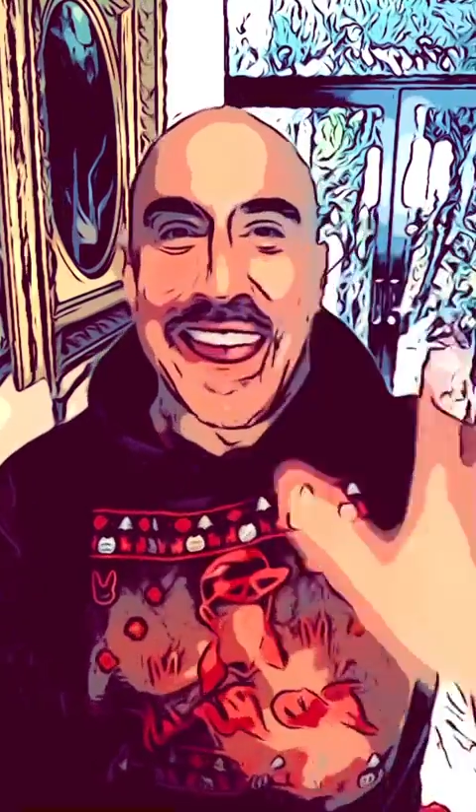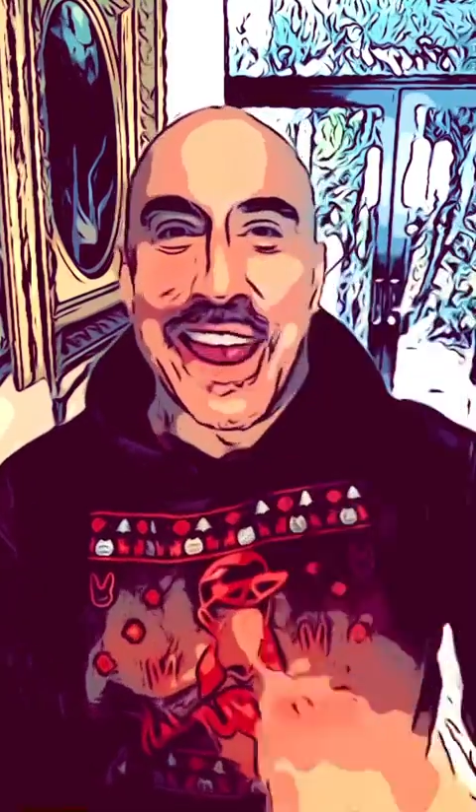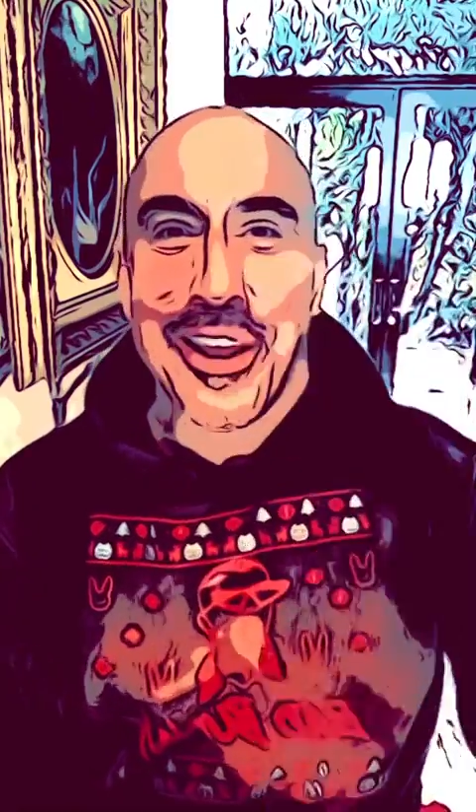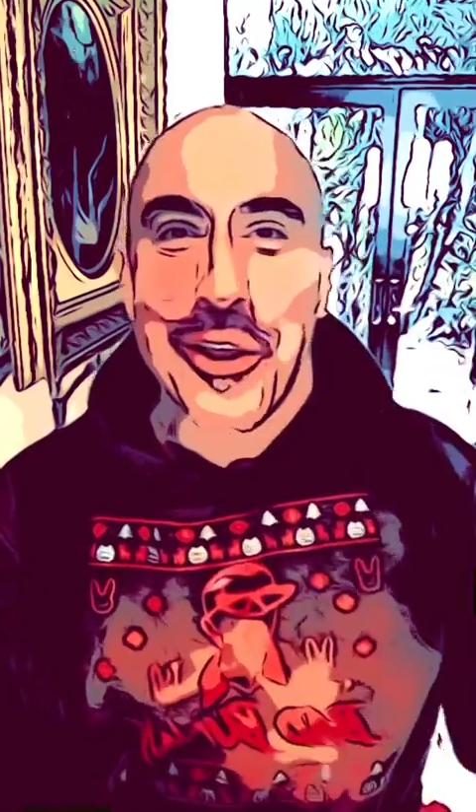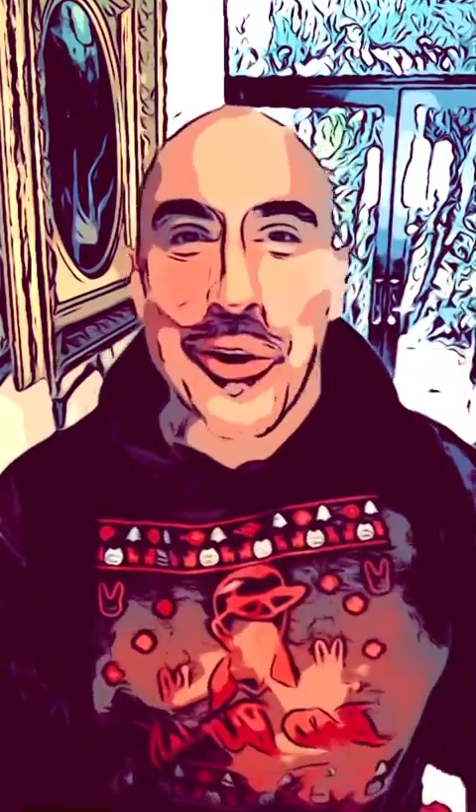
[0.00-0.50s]

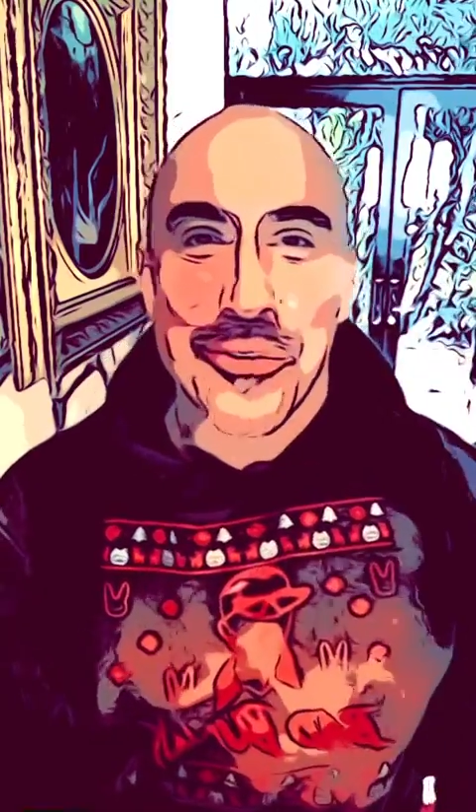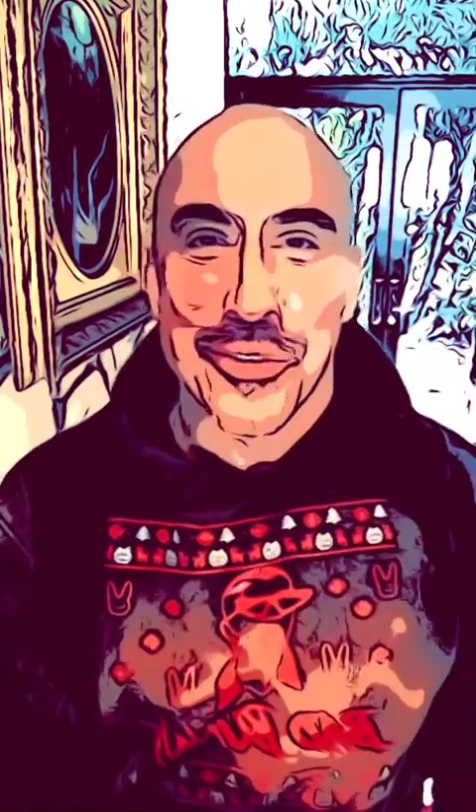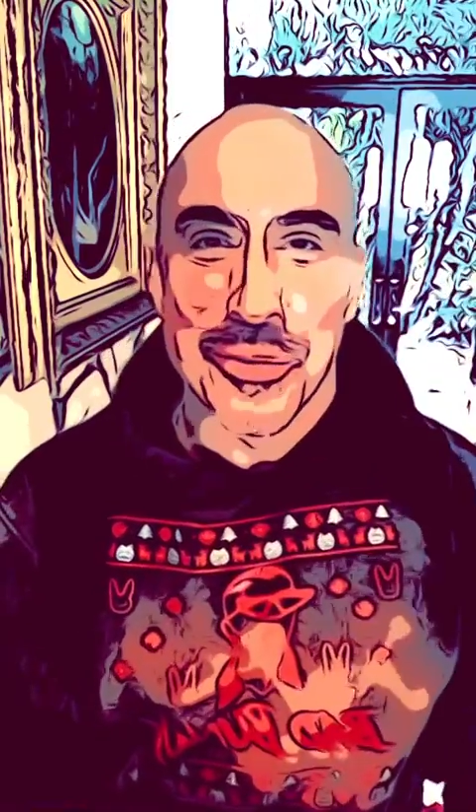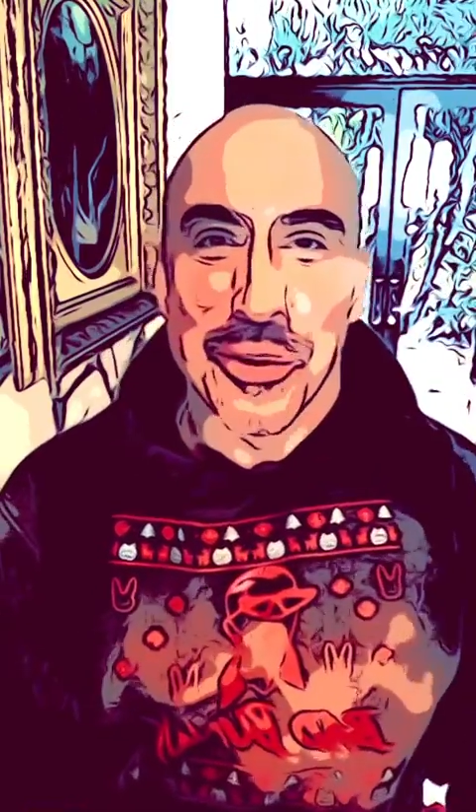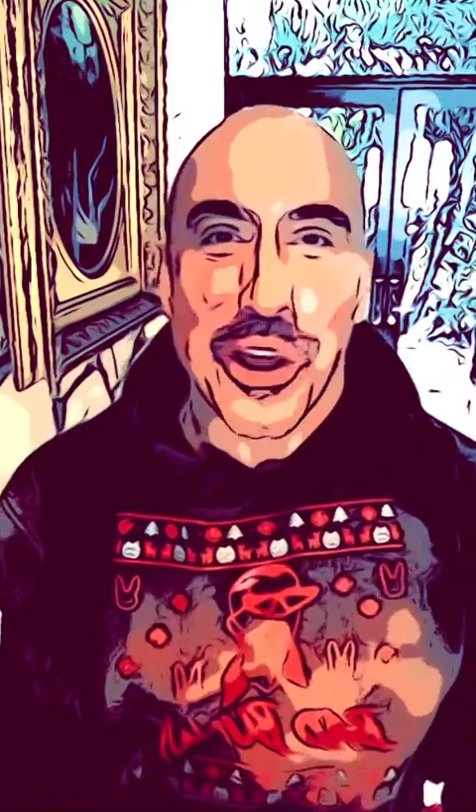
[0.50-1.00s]
Hello
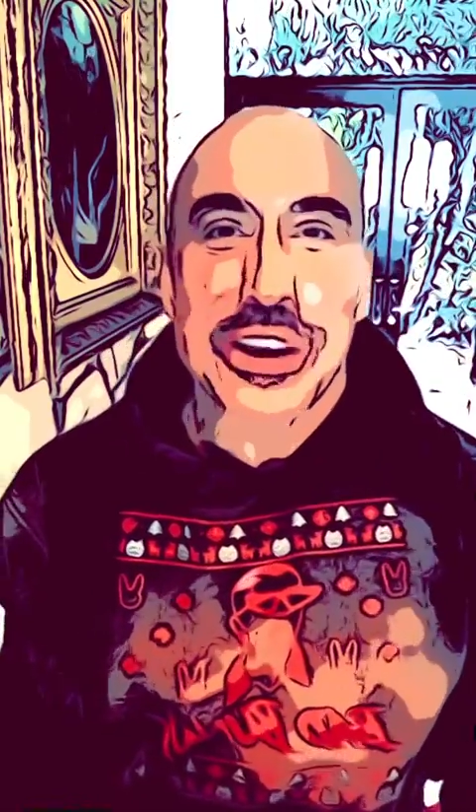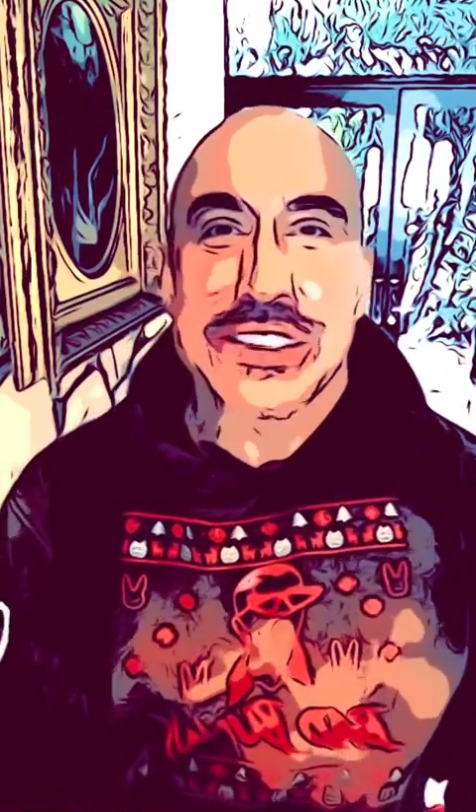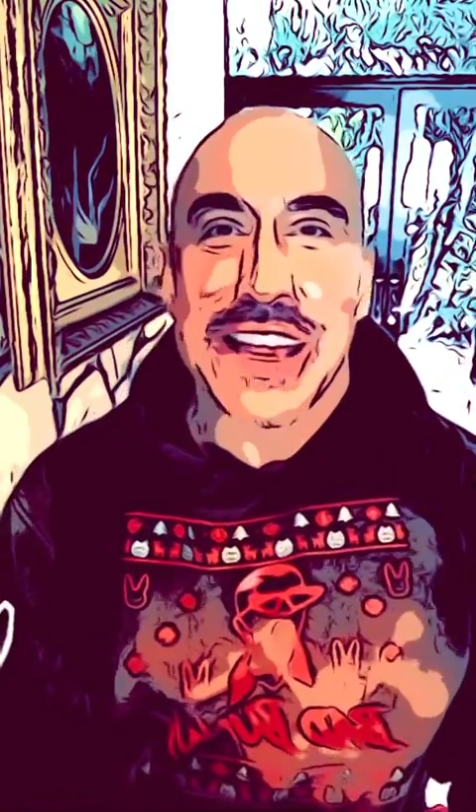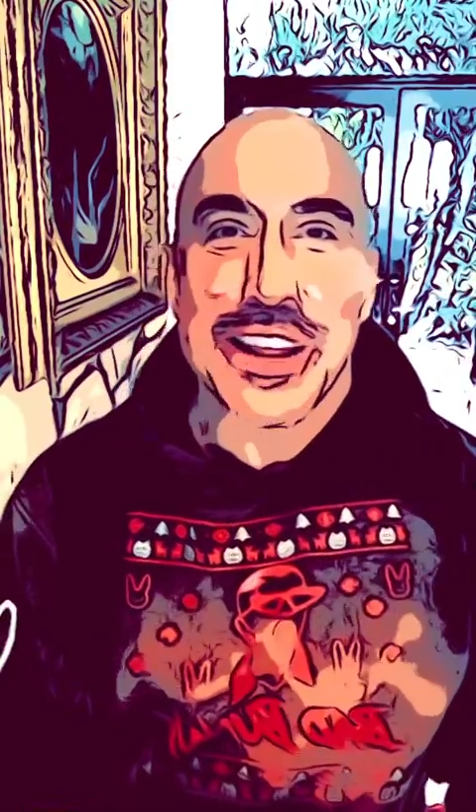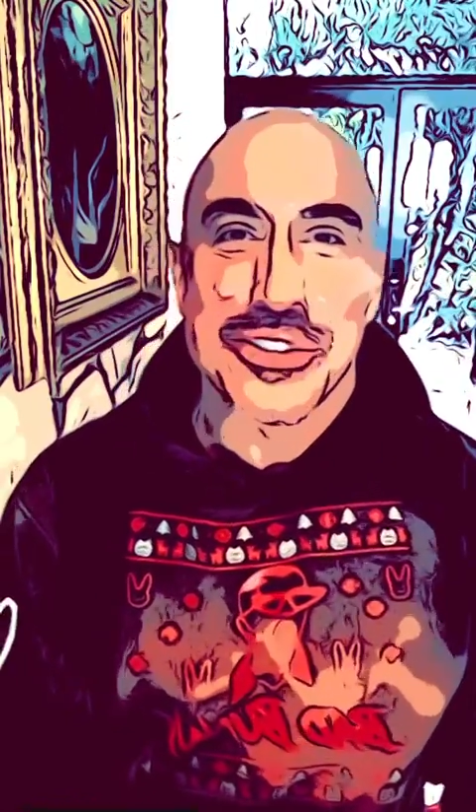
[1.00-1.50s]
from
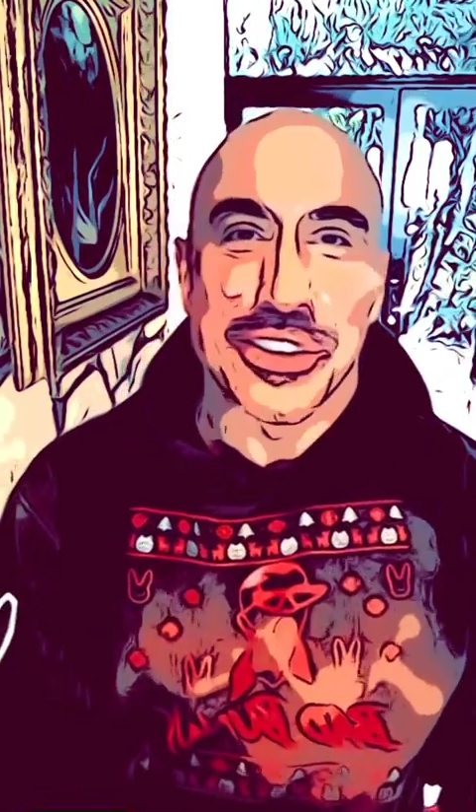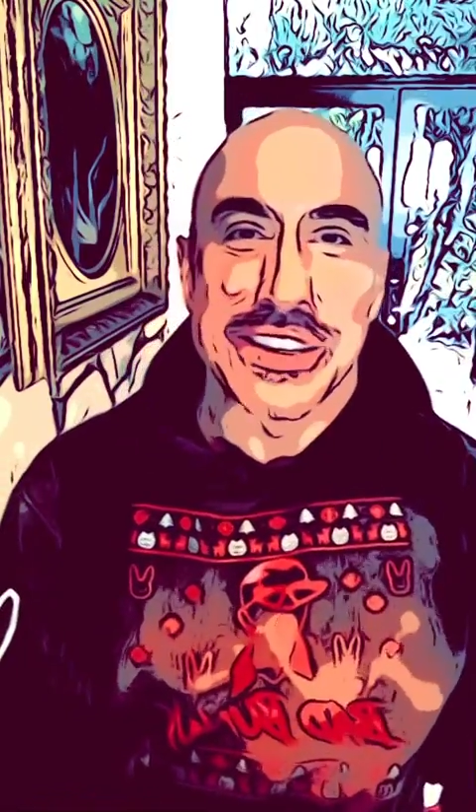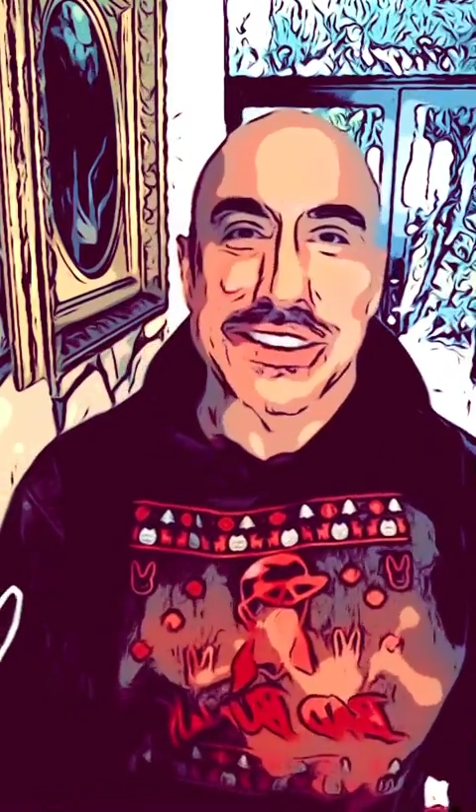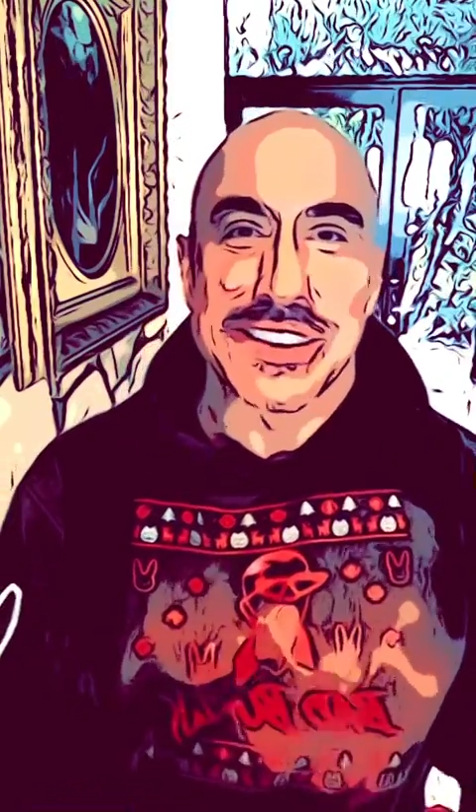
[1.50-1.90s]
Los Angeles.